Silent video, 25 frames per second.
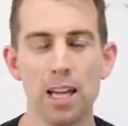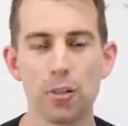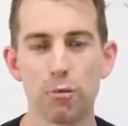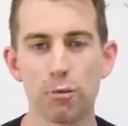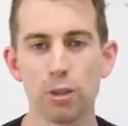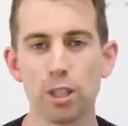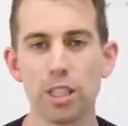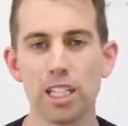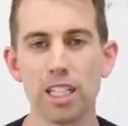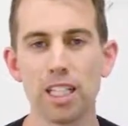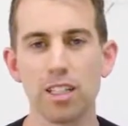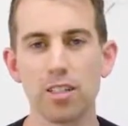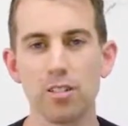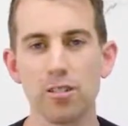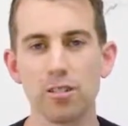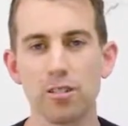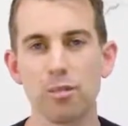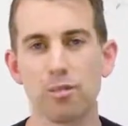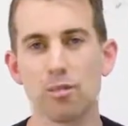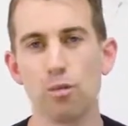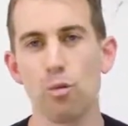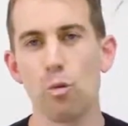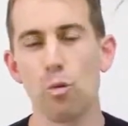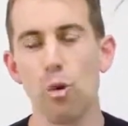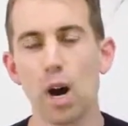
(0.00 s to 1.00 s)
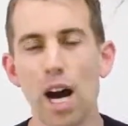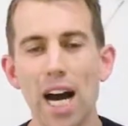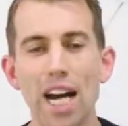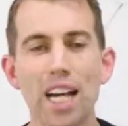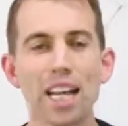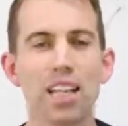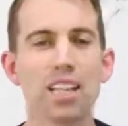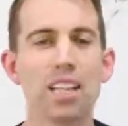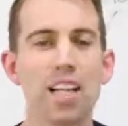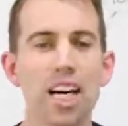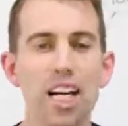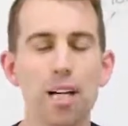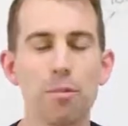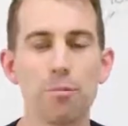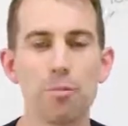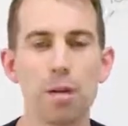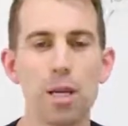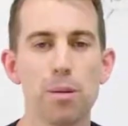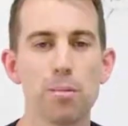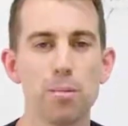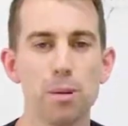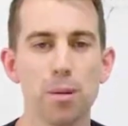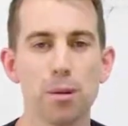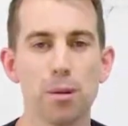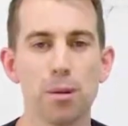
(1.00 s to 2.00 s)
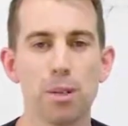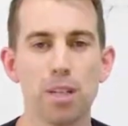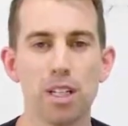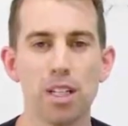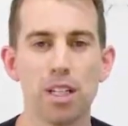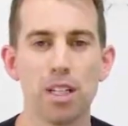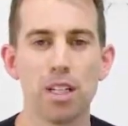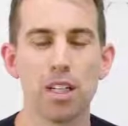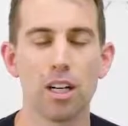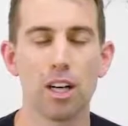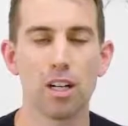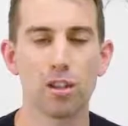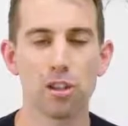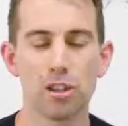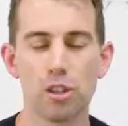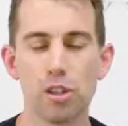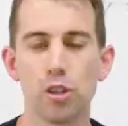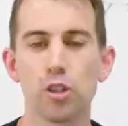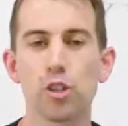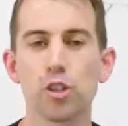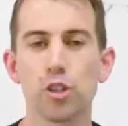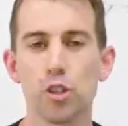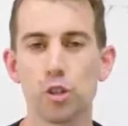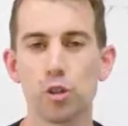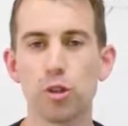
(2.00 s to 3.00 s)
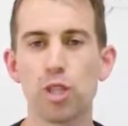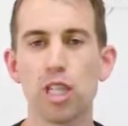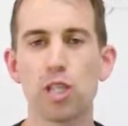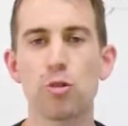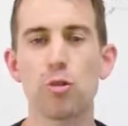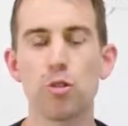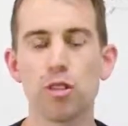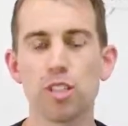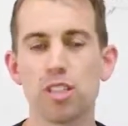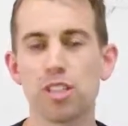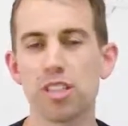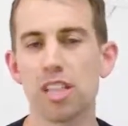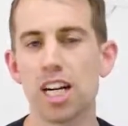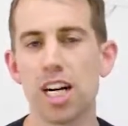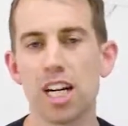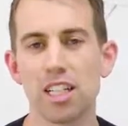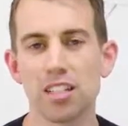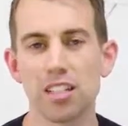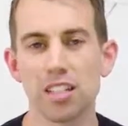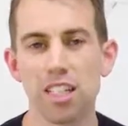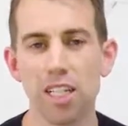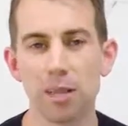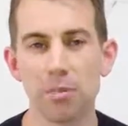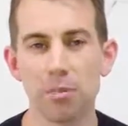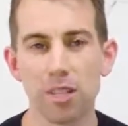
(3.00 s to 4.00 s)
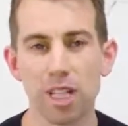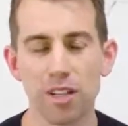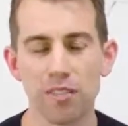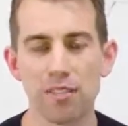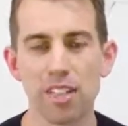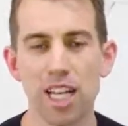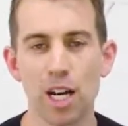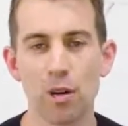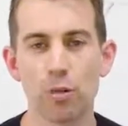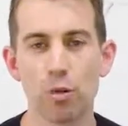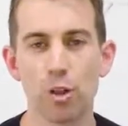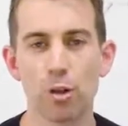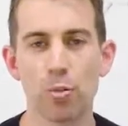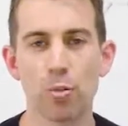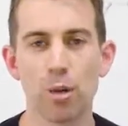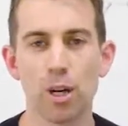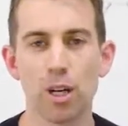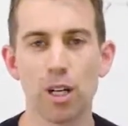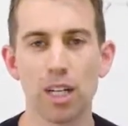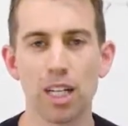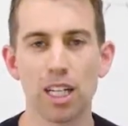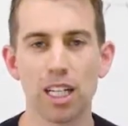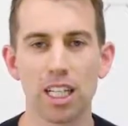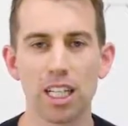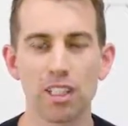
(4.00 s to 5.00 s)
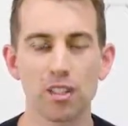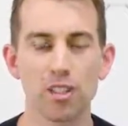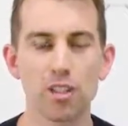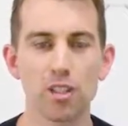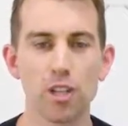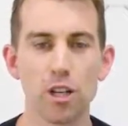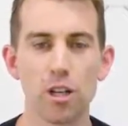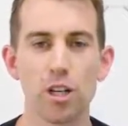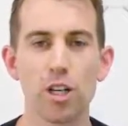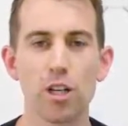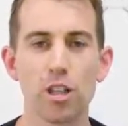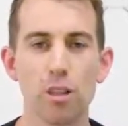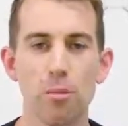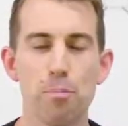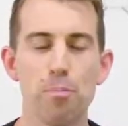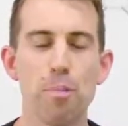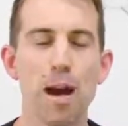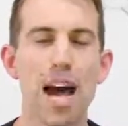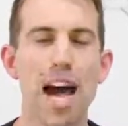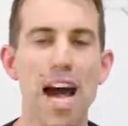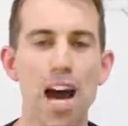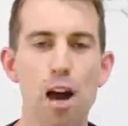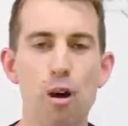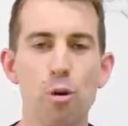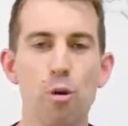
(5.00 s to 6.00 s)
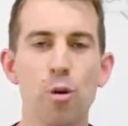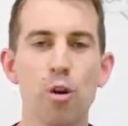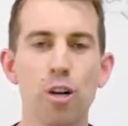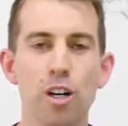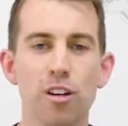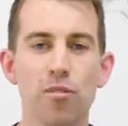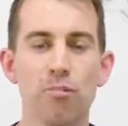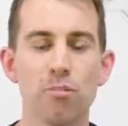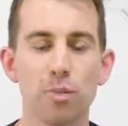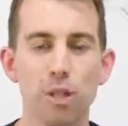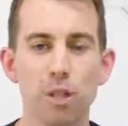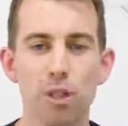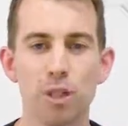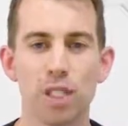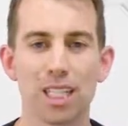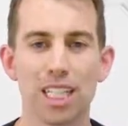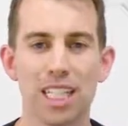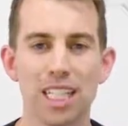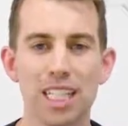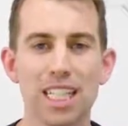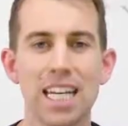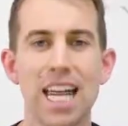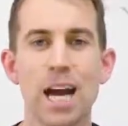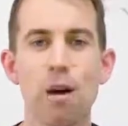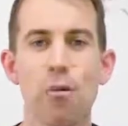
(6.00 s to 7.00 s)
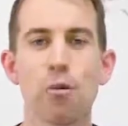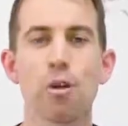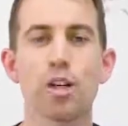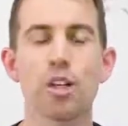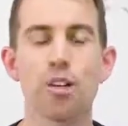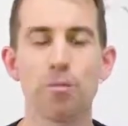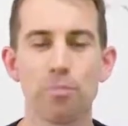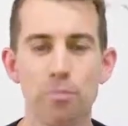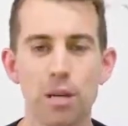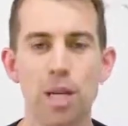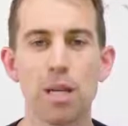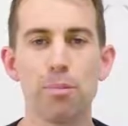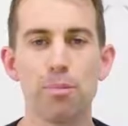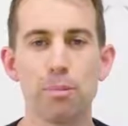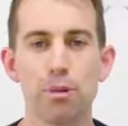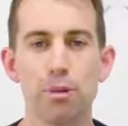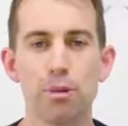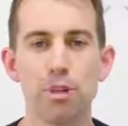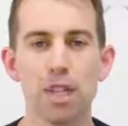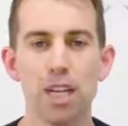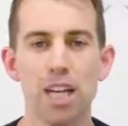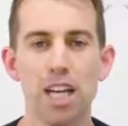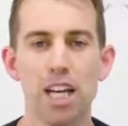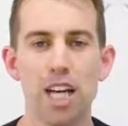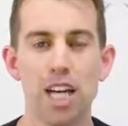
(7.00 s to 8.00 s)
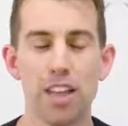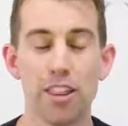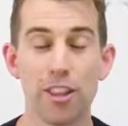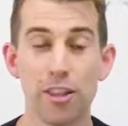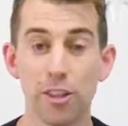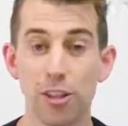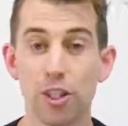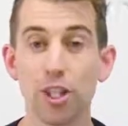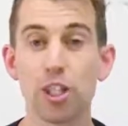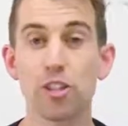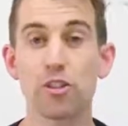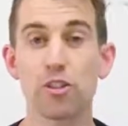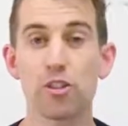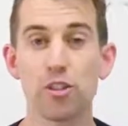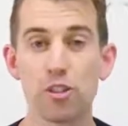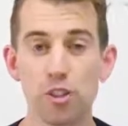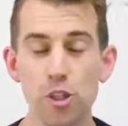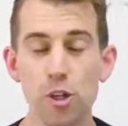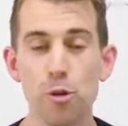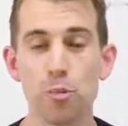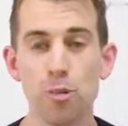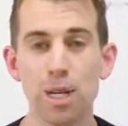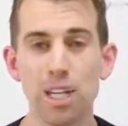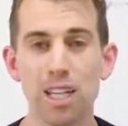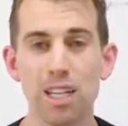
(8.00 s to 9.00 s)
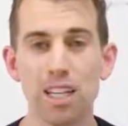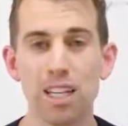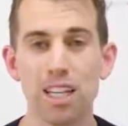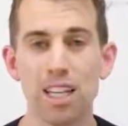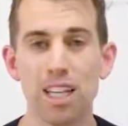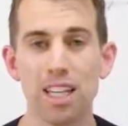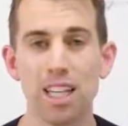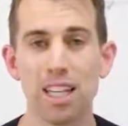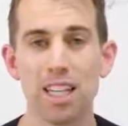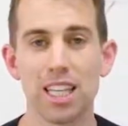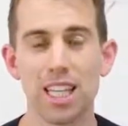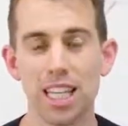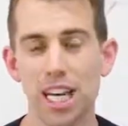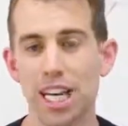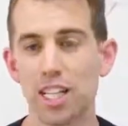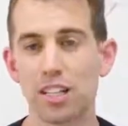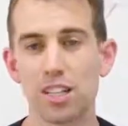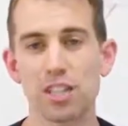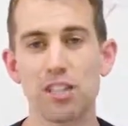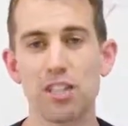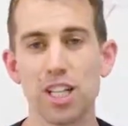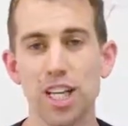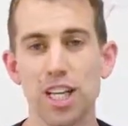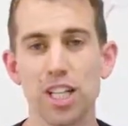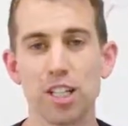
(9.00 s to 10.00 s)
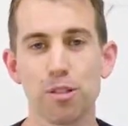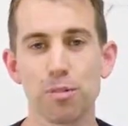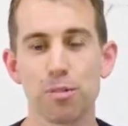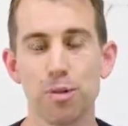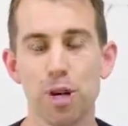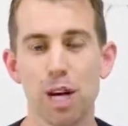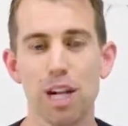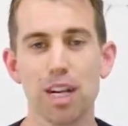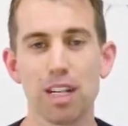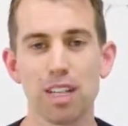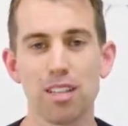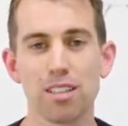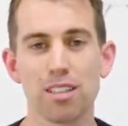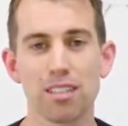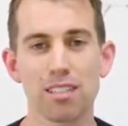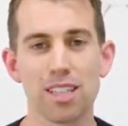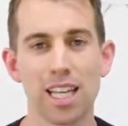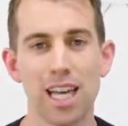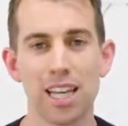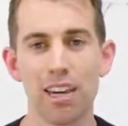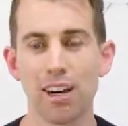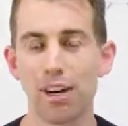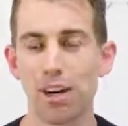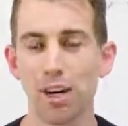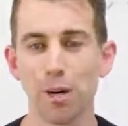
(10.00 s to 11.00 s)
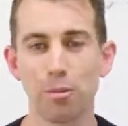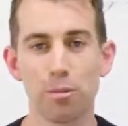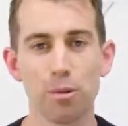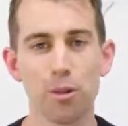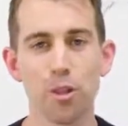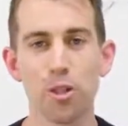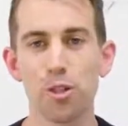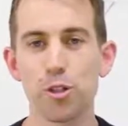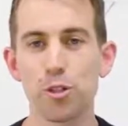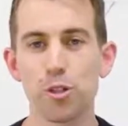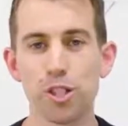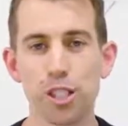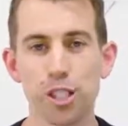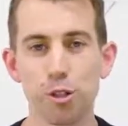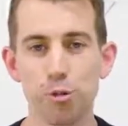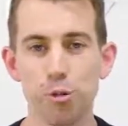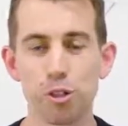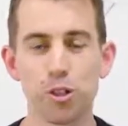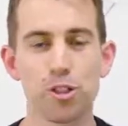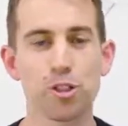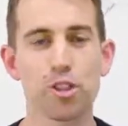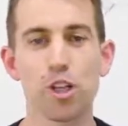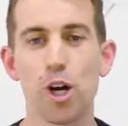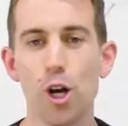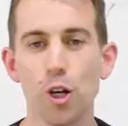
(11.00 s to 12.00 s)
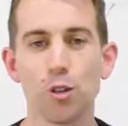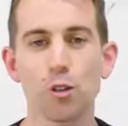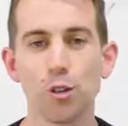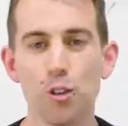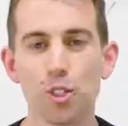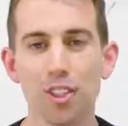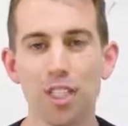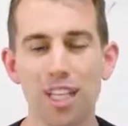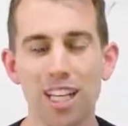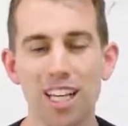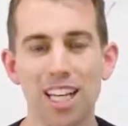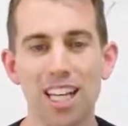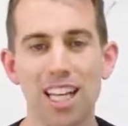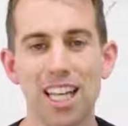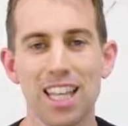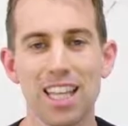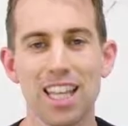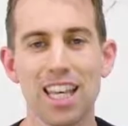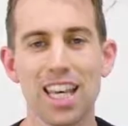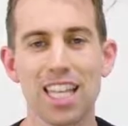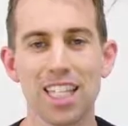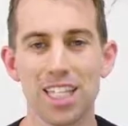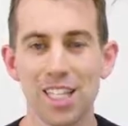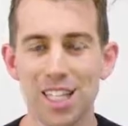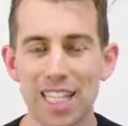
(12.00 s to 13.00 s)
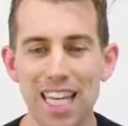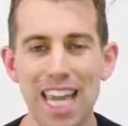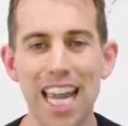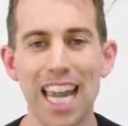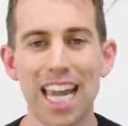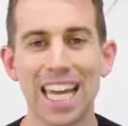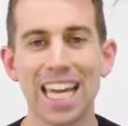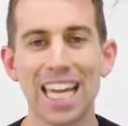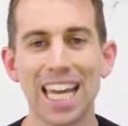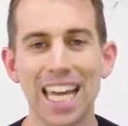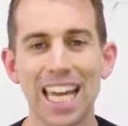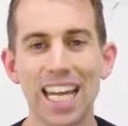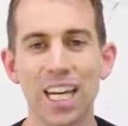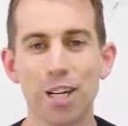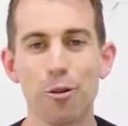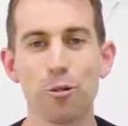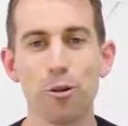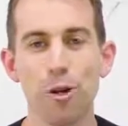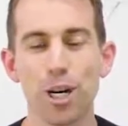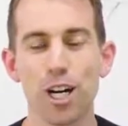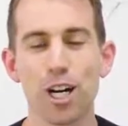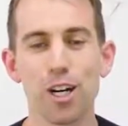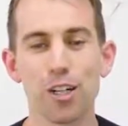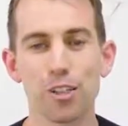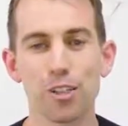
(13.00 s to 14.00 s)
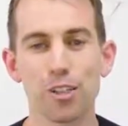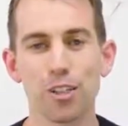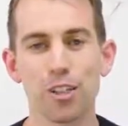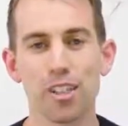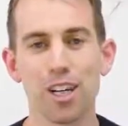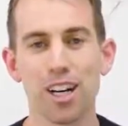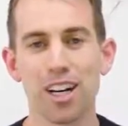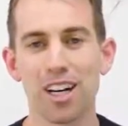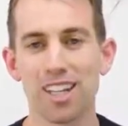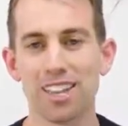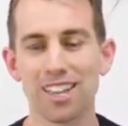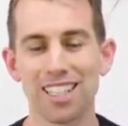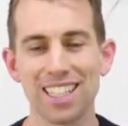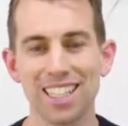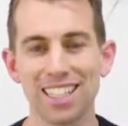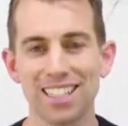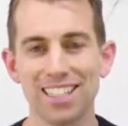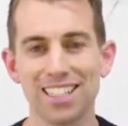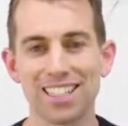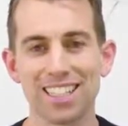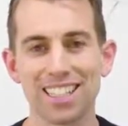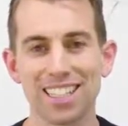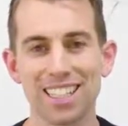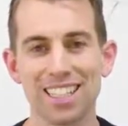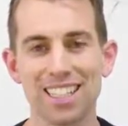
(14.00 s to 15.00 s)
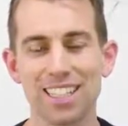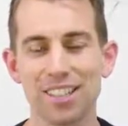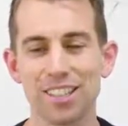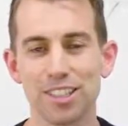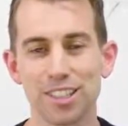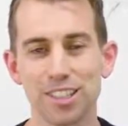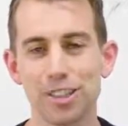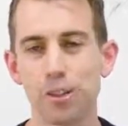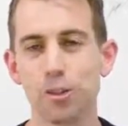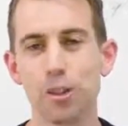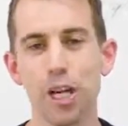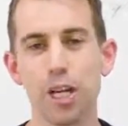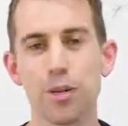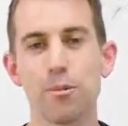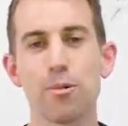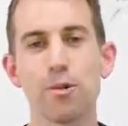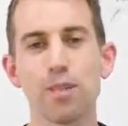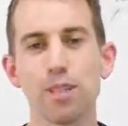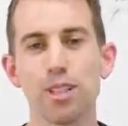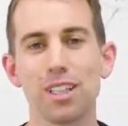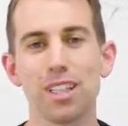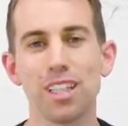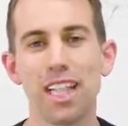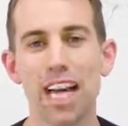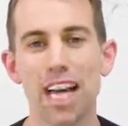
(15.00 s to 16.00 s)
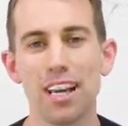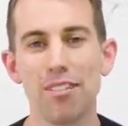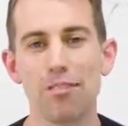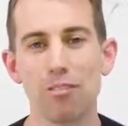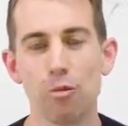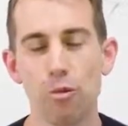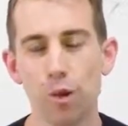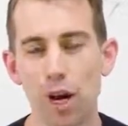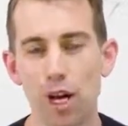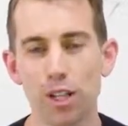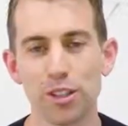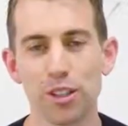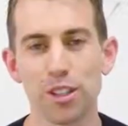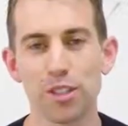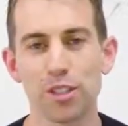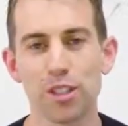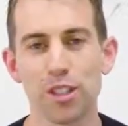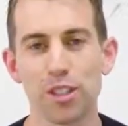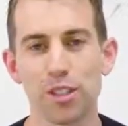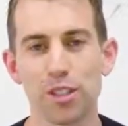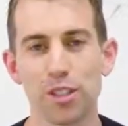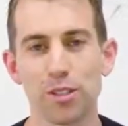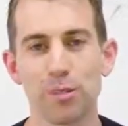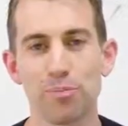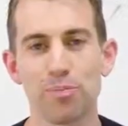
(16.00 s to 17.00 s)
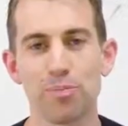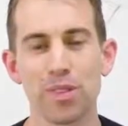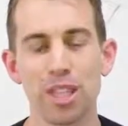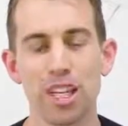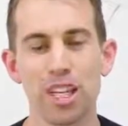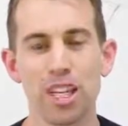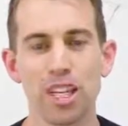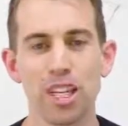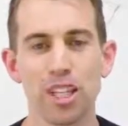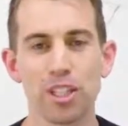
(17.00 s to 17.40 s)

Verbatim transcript: and really why a lot of people are so intrigued with this concept of network marketing and show you the power of building a network of people that are consuming the Isagenix products that are producing results that you can't get anywhere else on this, this incredible life wellness system.